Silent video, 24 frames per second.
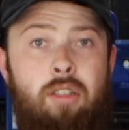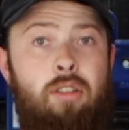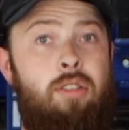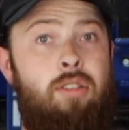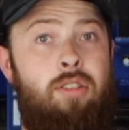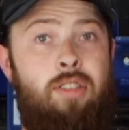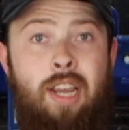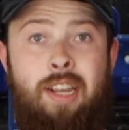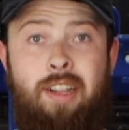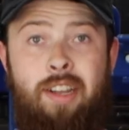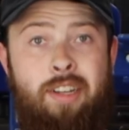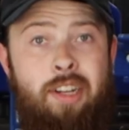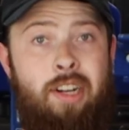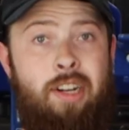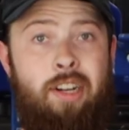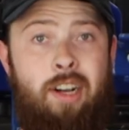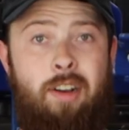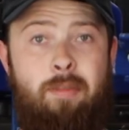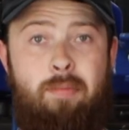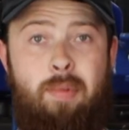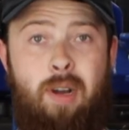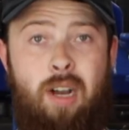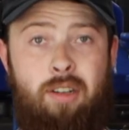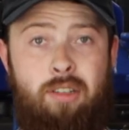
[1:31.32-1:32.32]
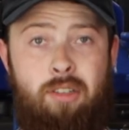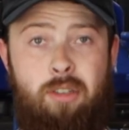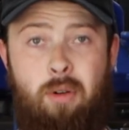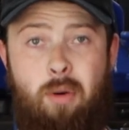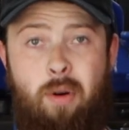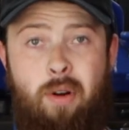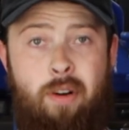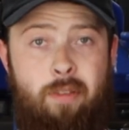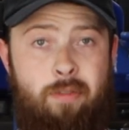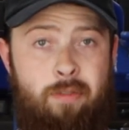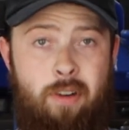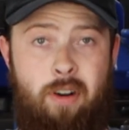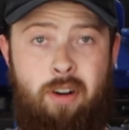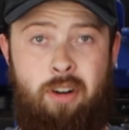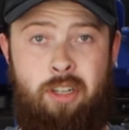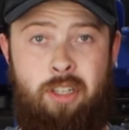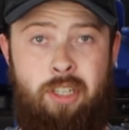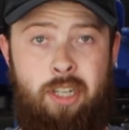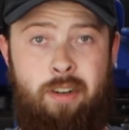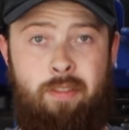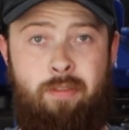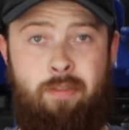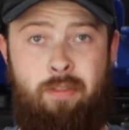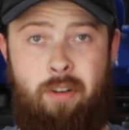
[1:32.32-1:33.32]
Say like a glove box door on a
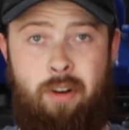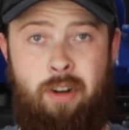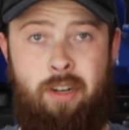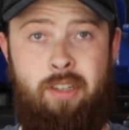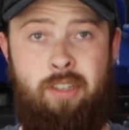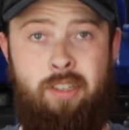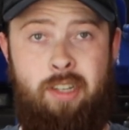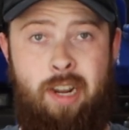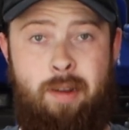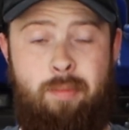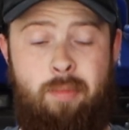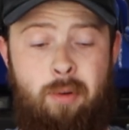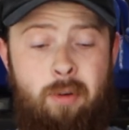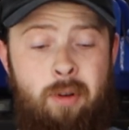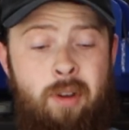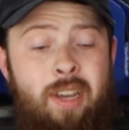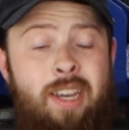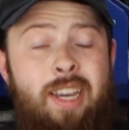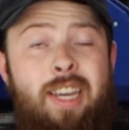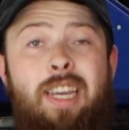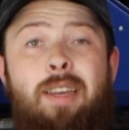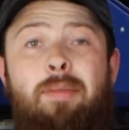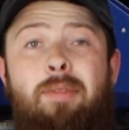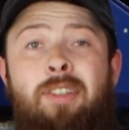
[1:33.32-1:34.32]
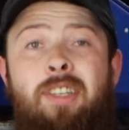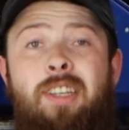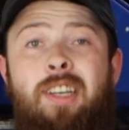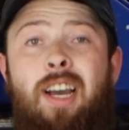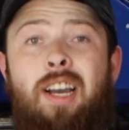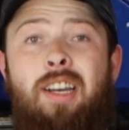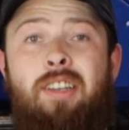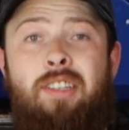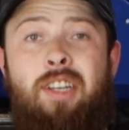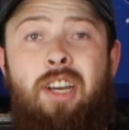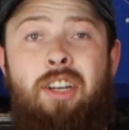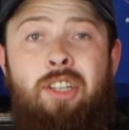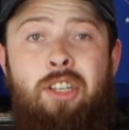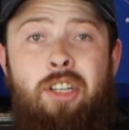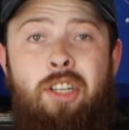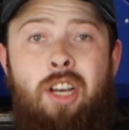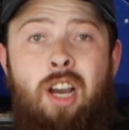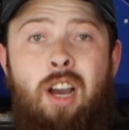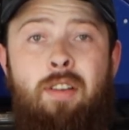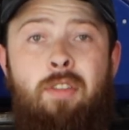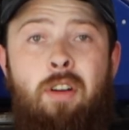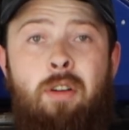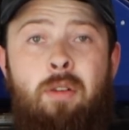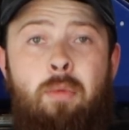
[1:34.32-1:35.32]
first gen, for example. MCI's got you
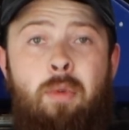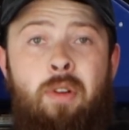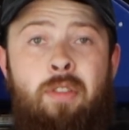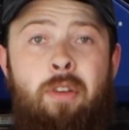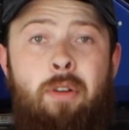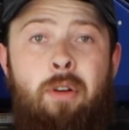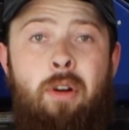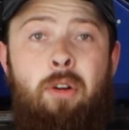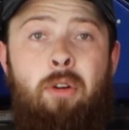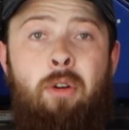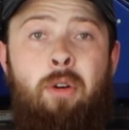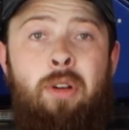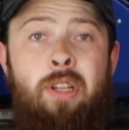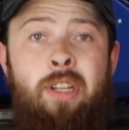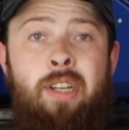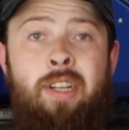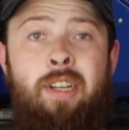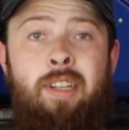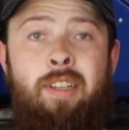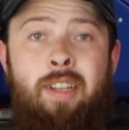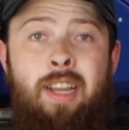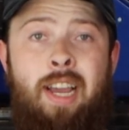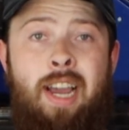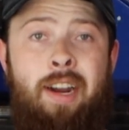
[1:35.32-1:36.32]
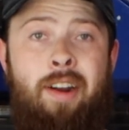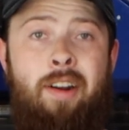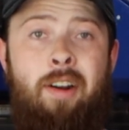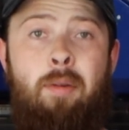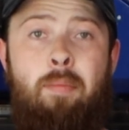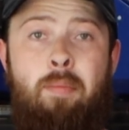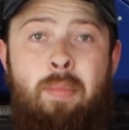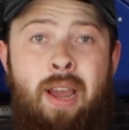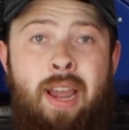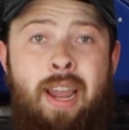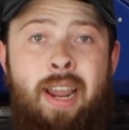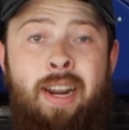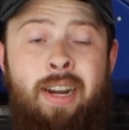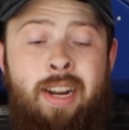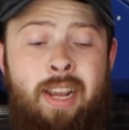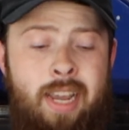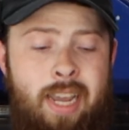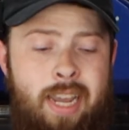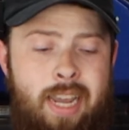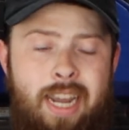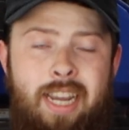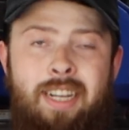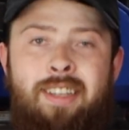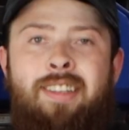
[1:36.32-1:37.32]
covered with their acrylic lacquer paint.
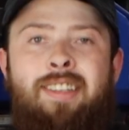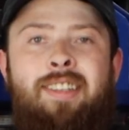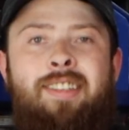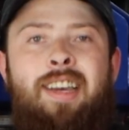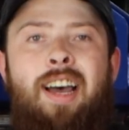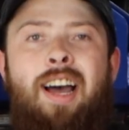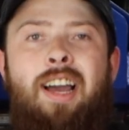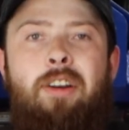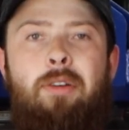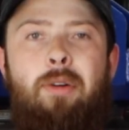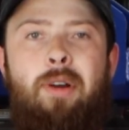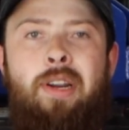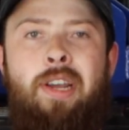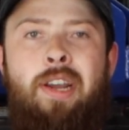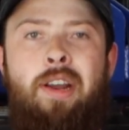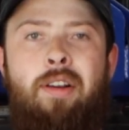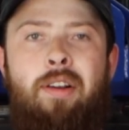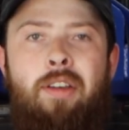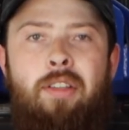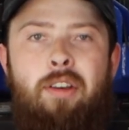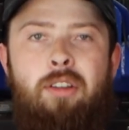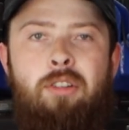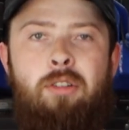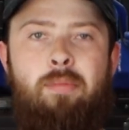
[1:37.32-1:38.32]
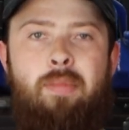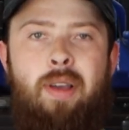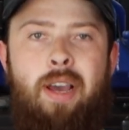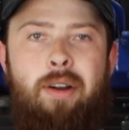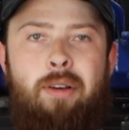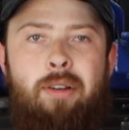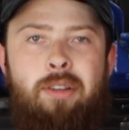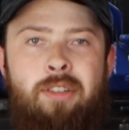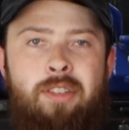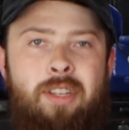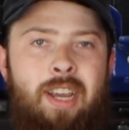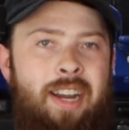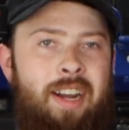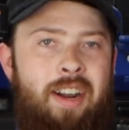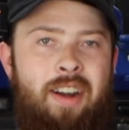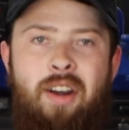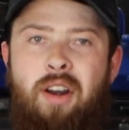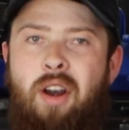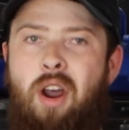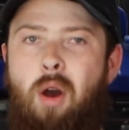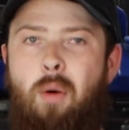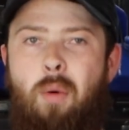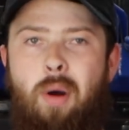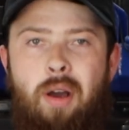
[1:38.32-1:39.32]
It's designed to adhere to those metals like
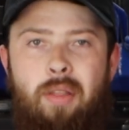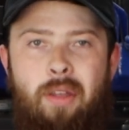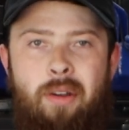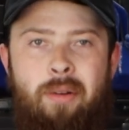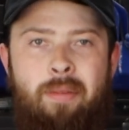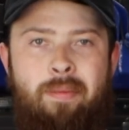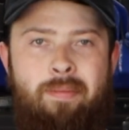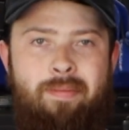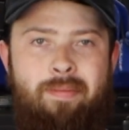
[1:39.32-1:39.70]
no other.